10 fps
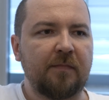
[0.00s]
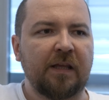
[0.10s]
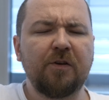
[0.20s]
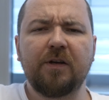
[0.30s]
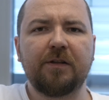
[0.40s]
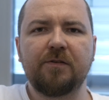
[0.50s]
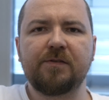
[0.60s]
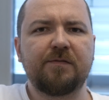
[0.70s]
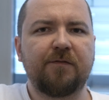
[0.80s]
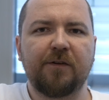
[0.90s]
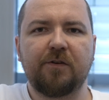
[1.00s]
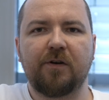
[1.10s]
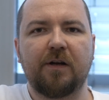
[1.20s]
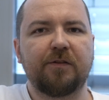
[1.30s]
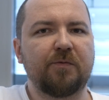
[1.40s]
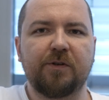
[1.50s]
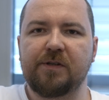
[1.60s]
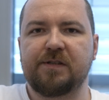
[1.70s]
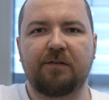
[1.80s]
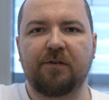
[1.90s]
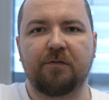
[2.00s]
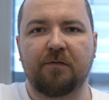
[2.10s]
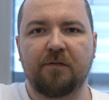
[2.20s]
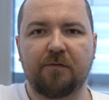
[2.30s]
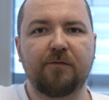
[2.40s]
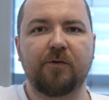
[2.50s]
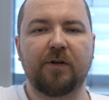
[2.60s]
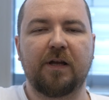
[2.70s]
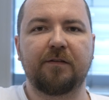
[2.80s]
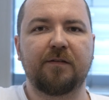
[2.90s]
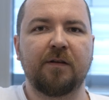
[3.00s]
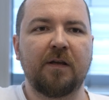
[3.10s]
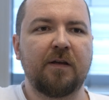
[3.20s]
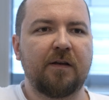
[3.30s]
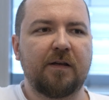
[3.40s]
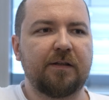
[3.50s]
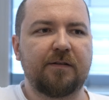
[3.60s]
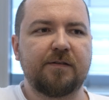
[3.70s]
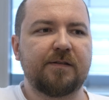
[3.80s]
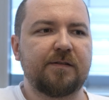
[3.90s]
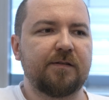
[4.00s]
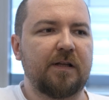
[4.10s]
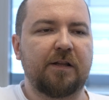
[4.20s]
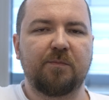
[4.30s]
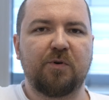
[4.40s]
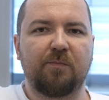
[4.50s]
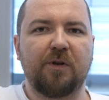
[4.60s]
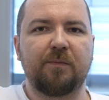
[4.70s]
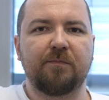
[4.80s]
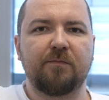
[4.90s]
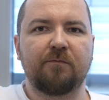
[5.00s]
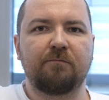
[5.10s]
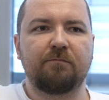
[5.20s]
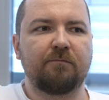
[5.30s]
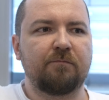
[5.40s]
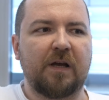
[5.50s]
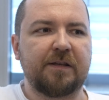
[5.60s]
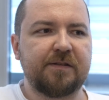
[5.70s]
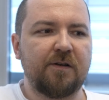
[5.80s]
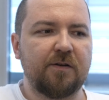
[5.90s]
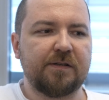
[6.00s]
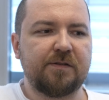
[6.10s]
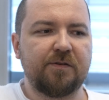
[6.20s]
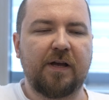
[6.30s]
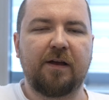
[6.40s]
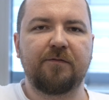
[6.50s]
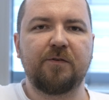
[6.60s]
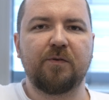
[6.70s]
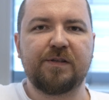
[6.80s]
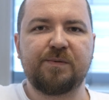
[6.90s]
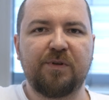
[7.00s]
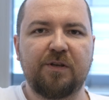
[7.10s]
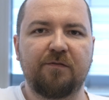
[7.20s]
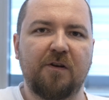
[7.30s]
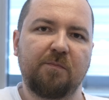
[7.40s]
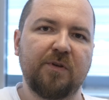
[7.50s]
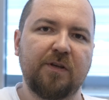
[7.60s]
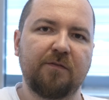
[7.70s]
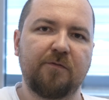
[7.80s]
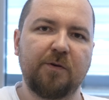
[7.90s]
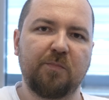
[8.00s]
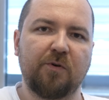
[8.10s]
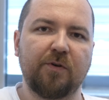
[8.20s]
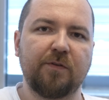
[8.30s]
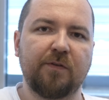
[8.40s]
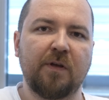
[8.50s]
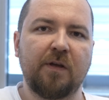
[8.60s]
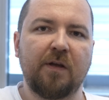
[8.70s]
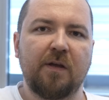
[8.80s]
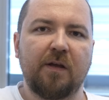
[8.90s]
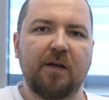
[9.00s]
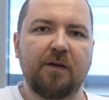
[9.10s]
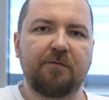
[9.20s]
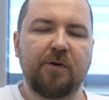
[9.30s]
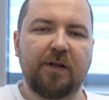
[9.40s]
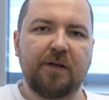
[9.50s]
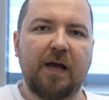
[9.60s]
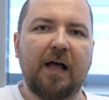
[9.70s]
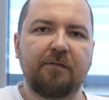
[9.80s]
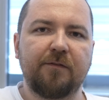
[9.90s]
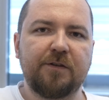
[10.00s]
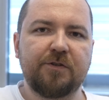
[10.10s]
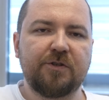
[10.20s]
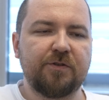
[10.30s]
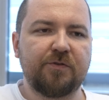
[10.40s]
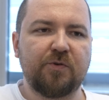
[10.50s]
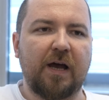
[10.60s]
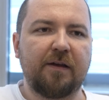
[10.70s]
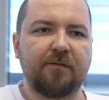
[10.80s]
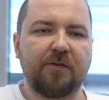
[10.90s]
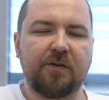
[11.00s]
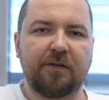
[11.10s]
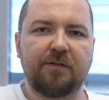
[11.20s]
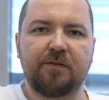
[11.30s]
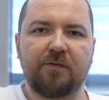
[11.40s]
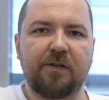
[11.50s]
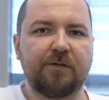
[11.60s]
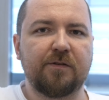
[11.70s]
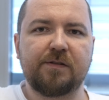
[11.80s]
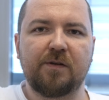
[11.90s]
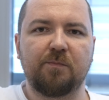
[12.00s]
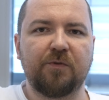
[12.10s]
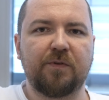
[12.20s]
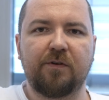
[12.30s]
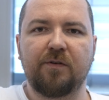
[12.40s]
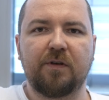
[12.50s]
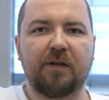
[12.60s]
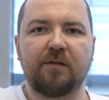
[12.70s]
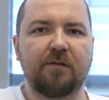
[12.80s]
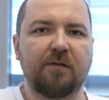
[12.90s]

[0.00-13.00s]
you can use Fedora 27 for that. It is not a problem as long as you have USB floppy 3.5-inch drive connected to Linux computer. You can